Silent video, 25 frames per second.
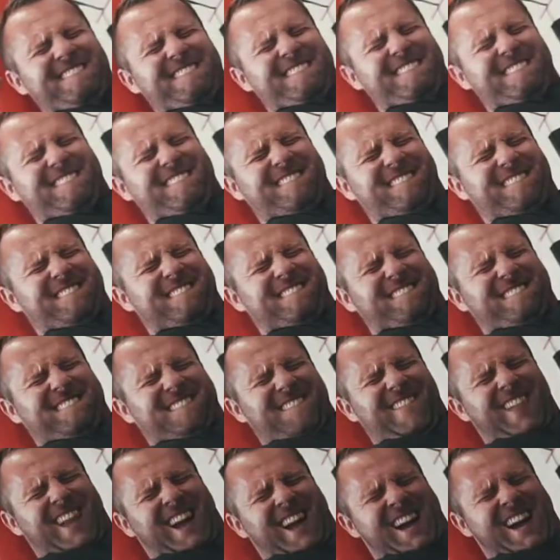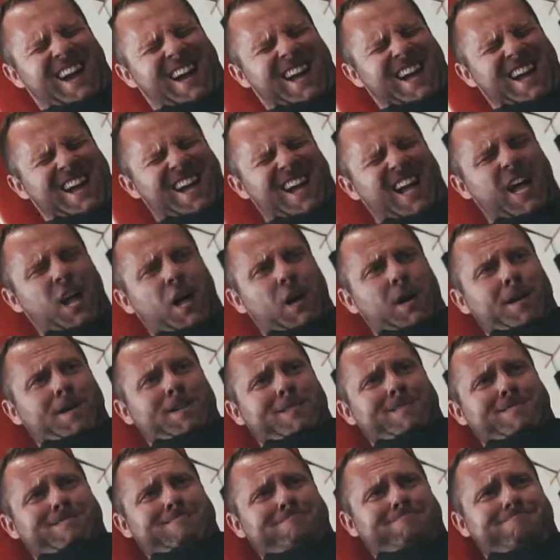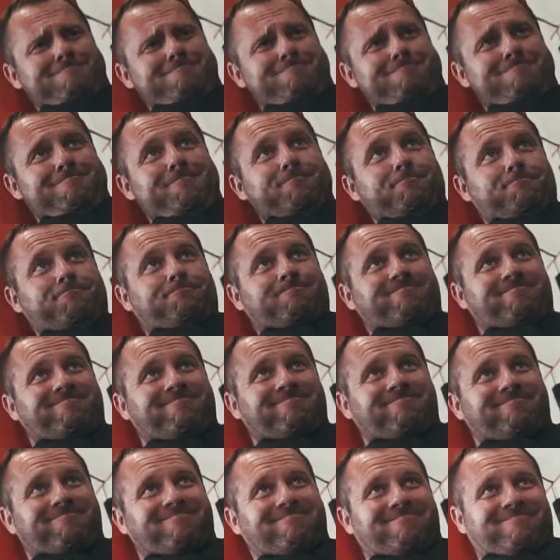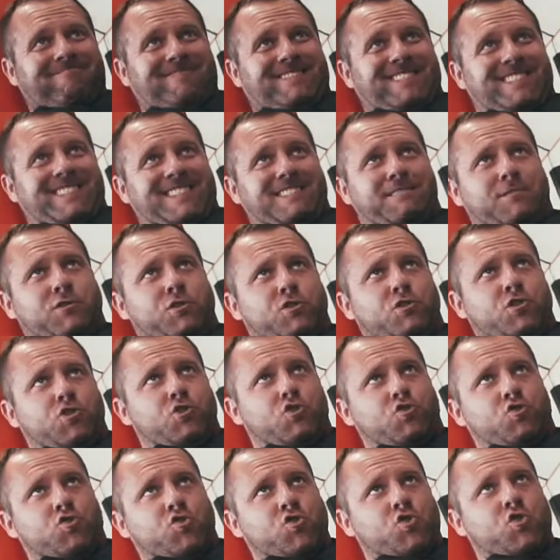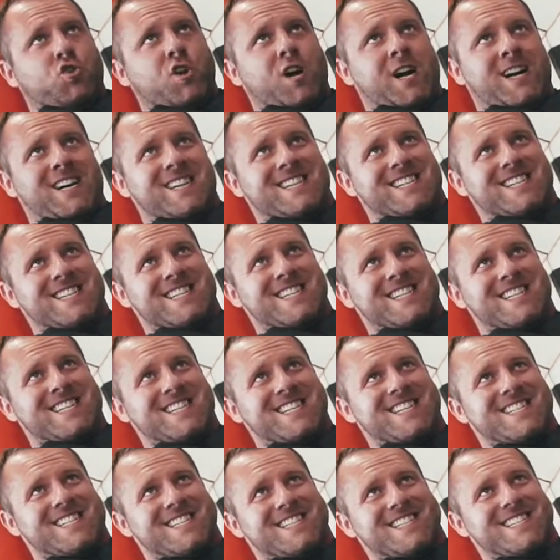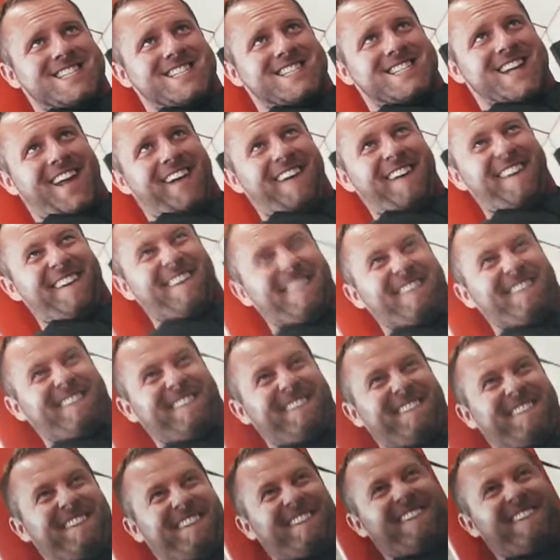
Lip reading: purely because I'm on my own and I'm getting far better contractions. Because sometimes, you know, even us lot,